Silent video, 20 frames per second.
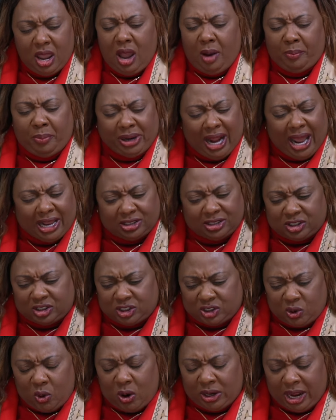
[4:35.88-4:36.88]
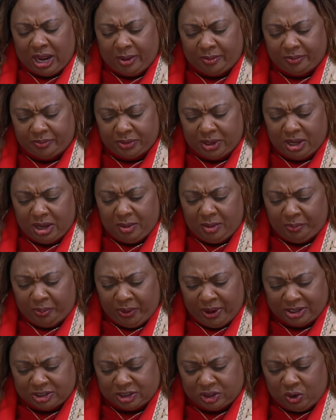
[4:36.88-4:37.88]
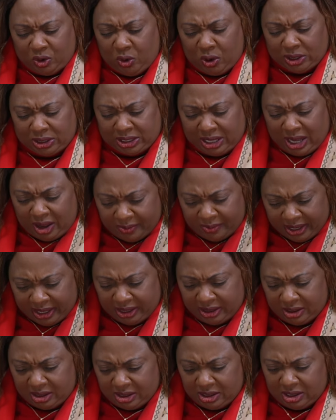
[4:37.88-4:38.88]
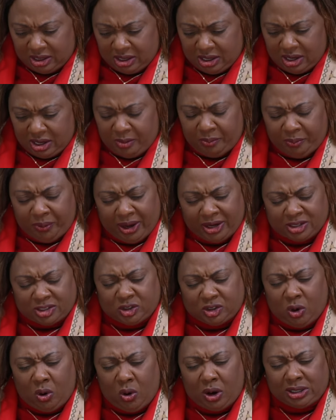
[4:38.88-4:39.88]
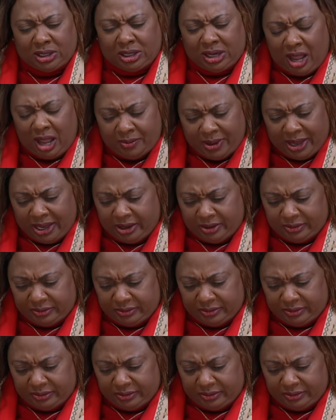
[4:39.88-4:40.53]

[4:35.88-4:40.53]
But I saw them, praise God, coming. Praise God, coming.